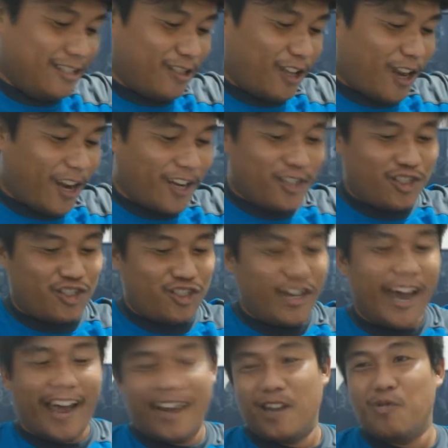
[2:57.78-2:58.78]
talaga
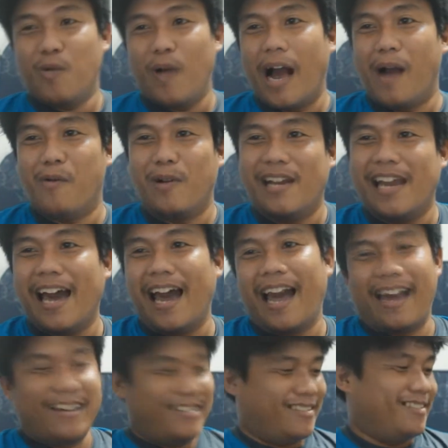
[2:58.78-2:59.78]
siya
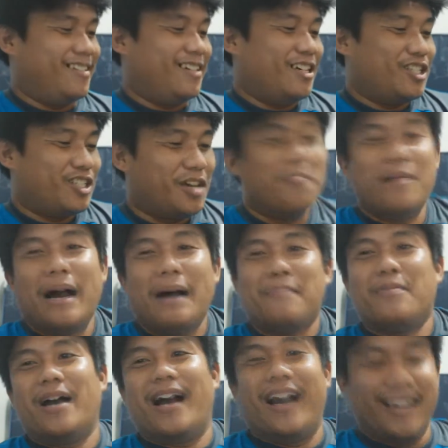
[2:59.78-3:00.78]
nawawala sa
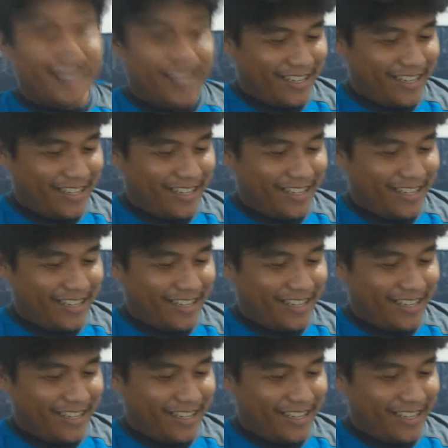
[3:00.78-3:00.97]
mapa.